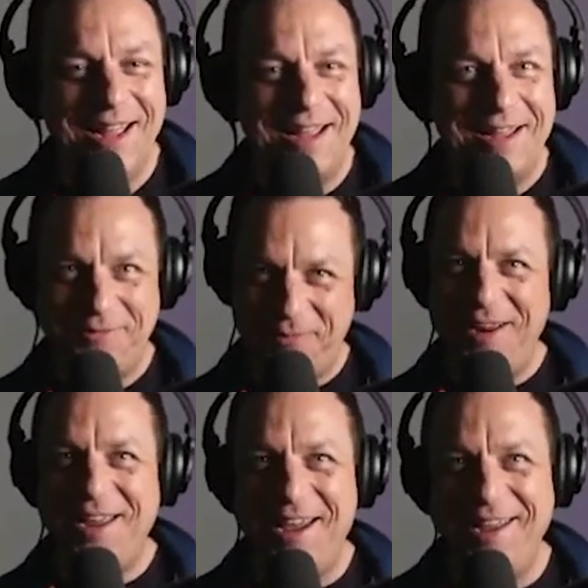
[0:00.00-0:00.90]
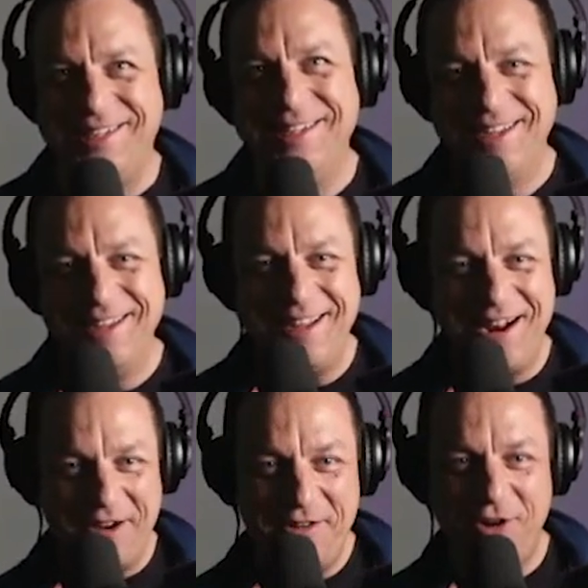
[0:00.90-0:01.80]
it's pretty good. You
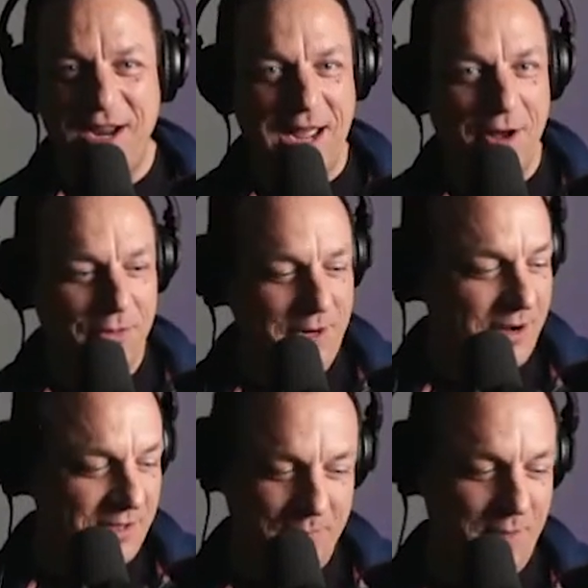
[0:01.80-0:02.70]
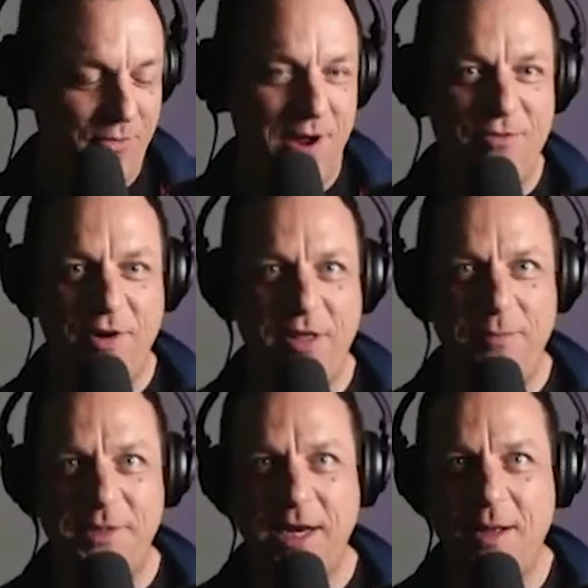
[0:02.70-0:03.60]
know, I was writing out all the notes with the right
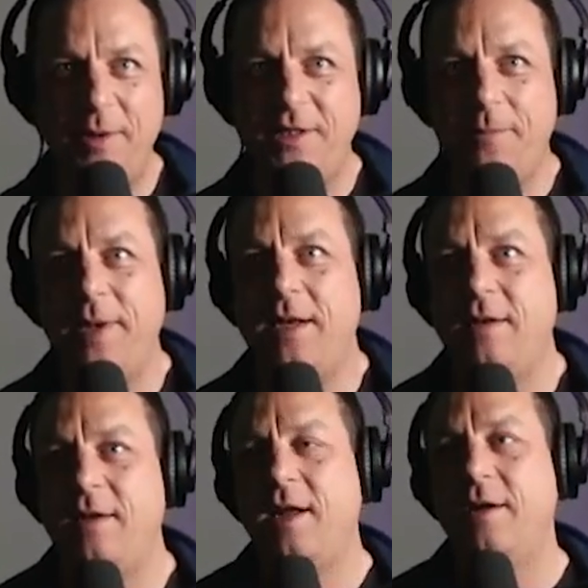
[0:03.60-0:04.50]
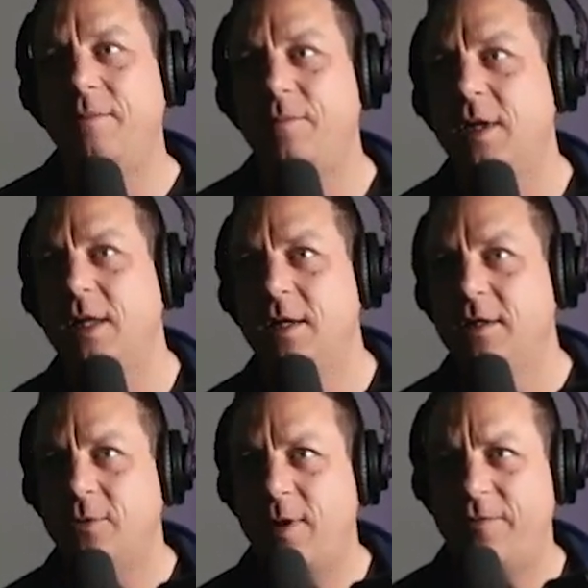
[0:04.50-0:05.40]
rhythms, and I must have been, you know,
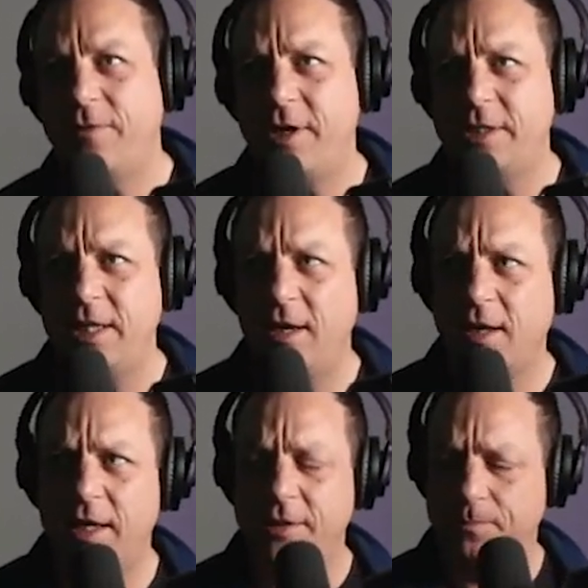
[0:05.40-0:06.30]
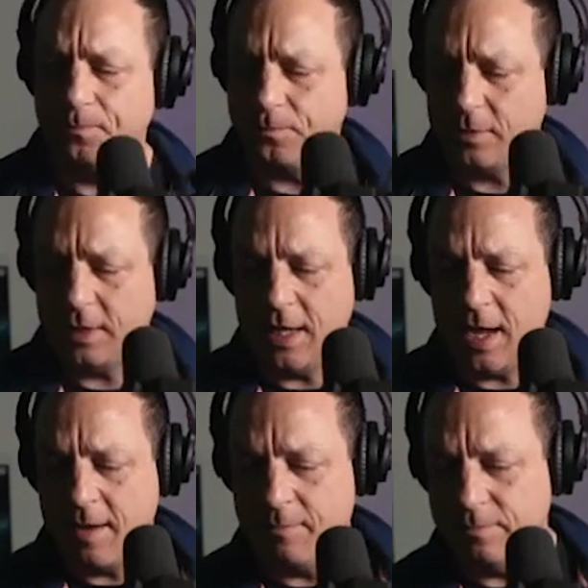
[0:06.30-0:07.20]
12 or 13, I guess.
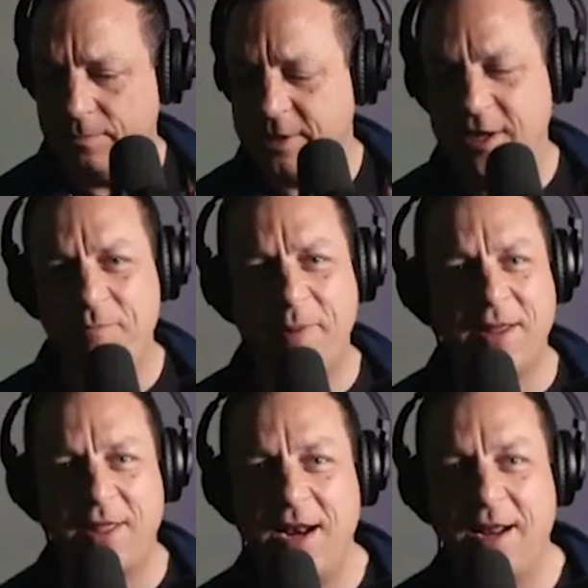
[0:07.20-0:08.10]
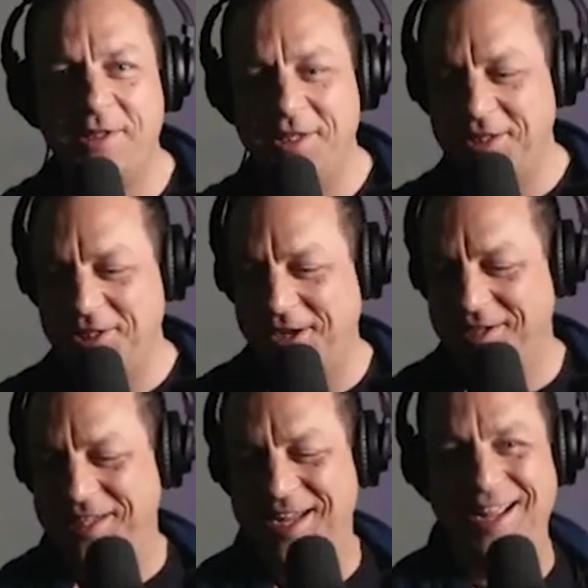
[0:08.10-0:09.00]
So even back then I was into charts.